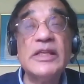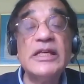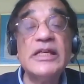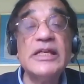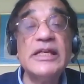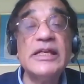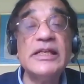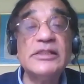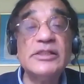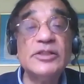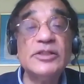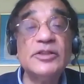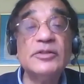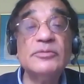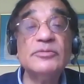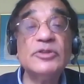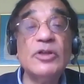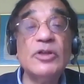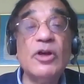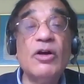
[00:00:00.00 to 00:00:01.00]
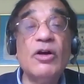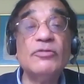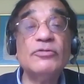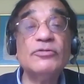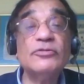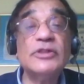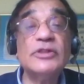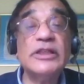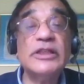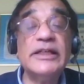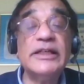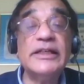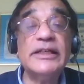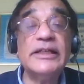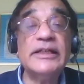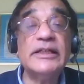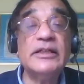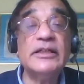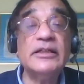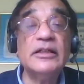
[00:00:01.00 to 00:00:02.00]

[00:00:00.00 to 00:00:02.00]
In terms of the,